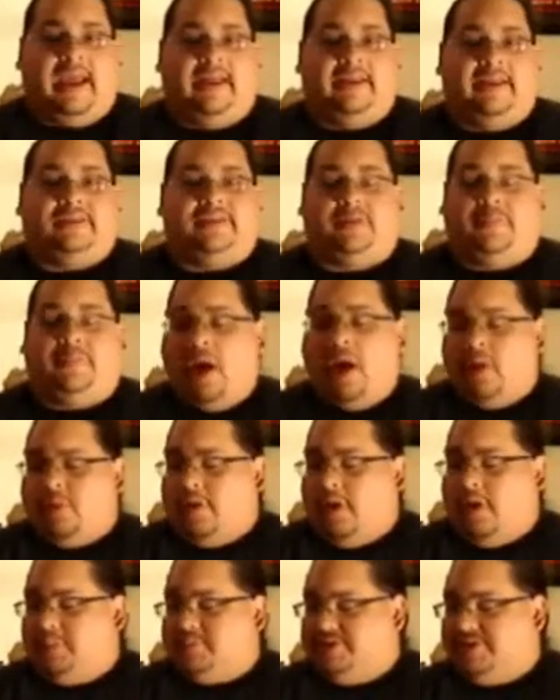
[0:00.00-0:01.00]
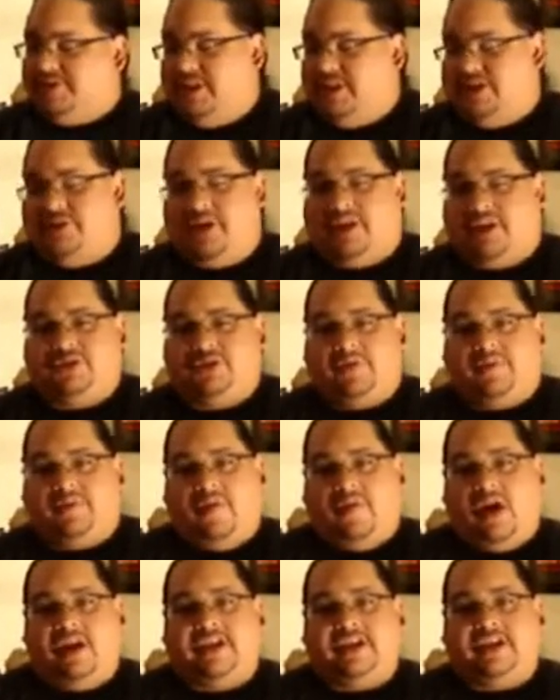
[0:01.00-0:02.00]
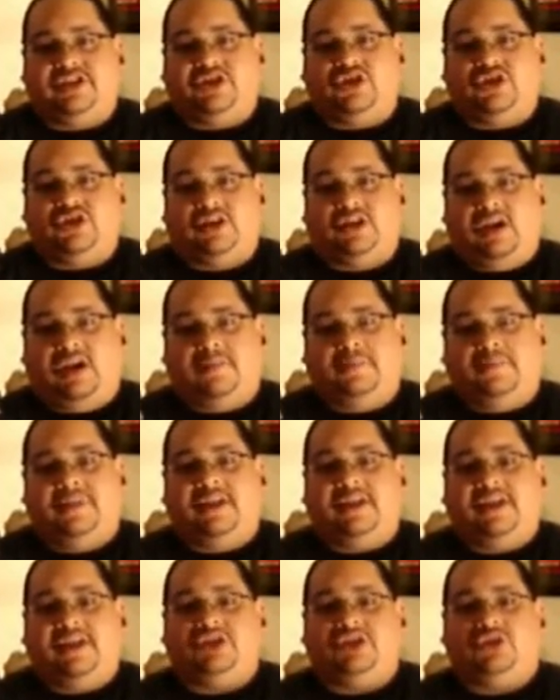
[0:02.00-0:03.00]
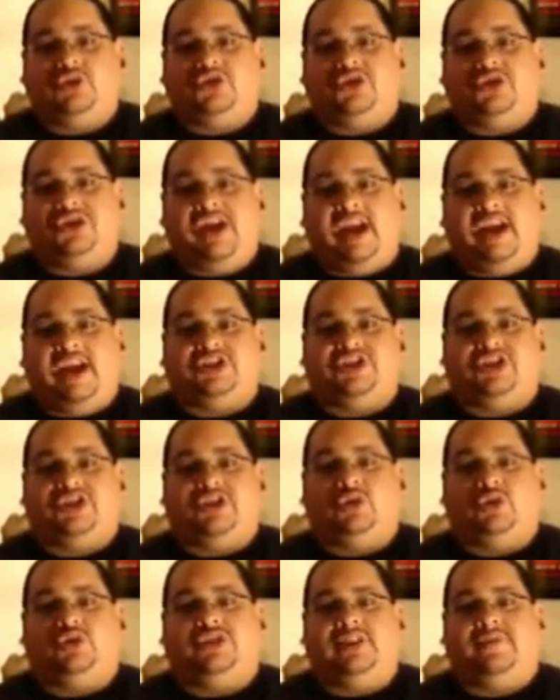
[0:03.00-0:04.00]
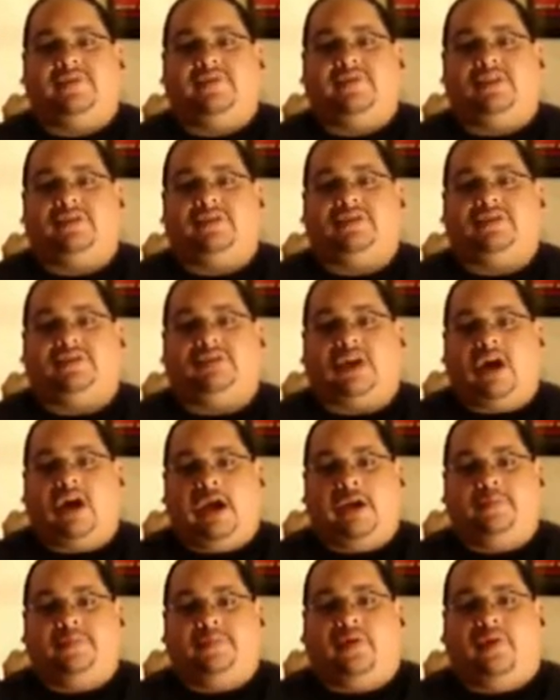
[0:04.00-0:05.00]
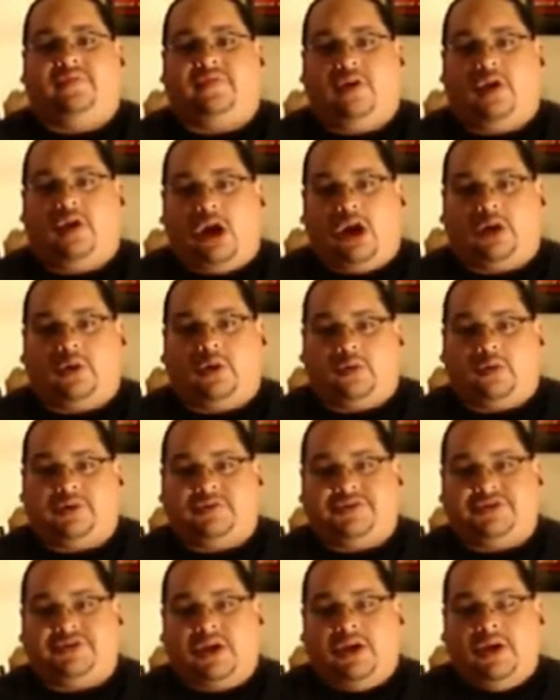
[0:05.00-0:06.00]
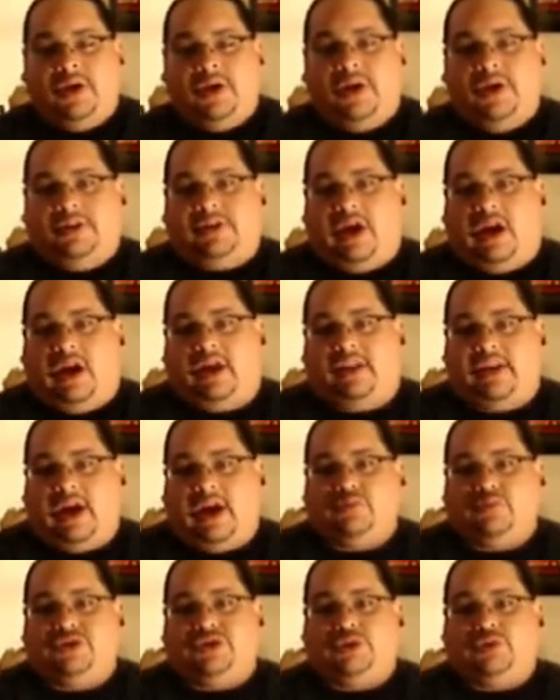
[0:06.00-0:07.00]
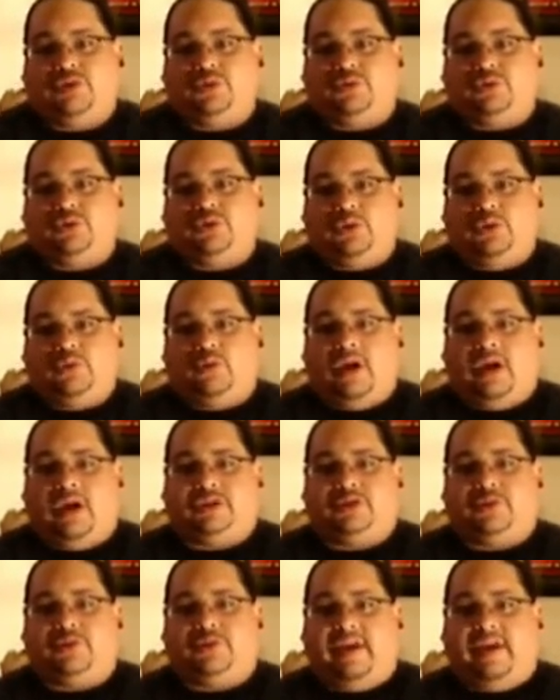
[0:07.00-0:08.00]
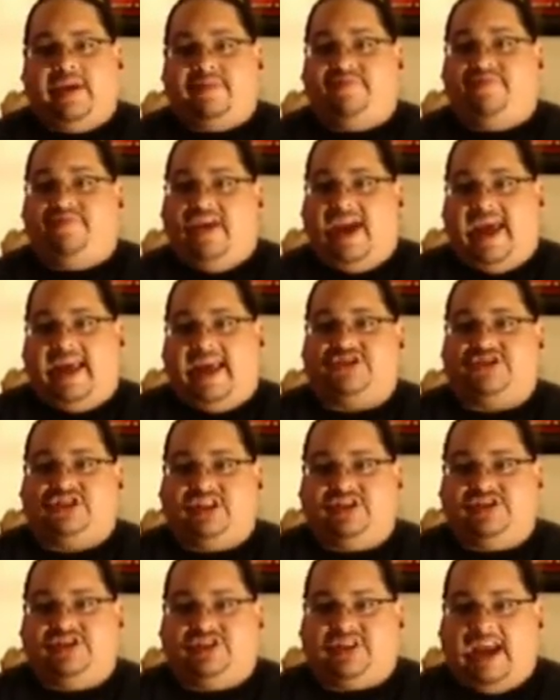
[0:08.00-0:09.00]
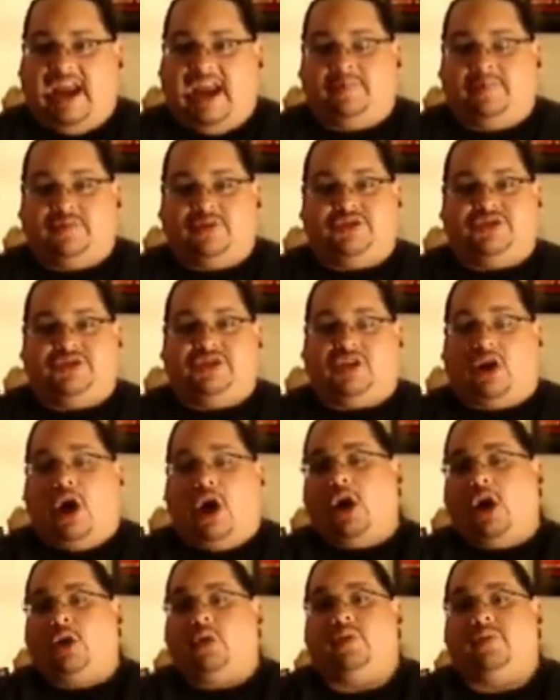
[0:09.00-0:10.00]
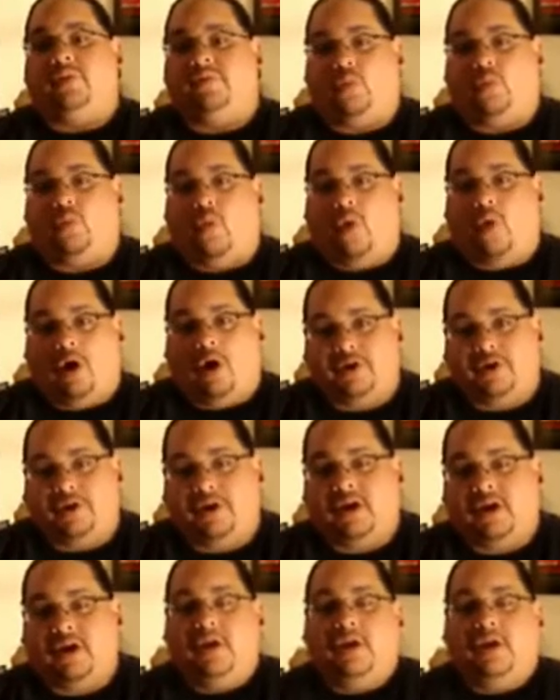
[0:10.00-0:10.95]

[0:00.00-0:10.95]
and the power-ups that you actually find is the ability to change into different type of gargoyles that allows you to actually advance in the game. There is a gargoyle for water,